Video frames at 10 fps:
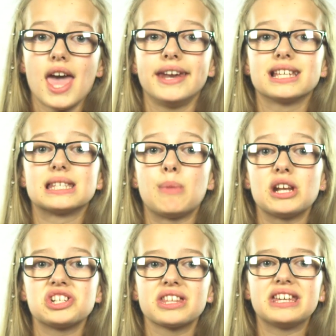and
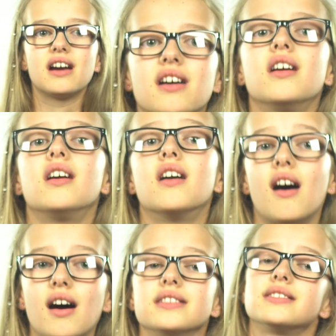especially a
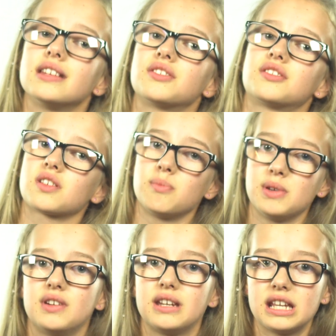God-centered
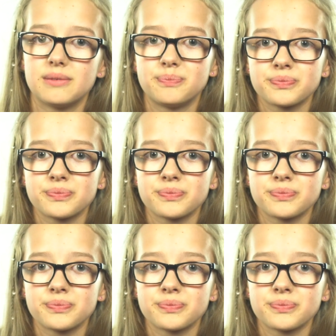community.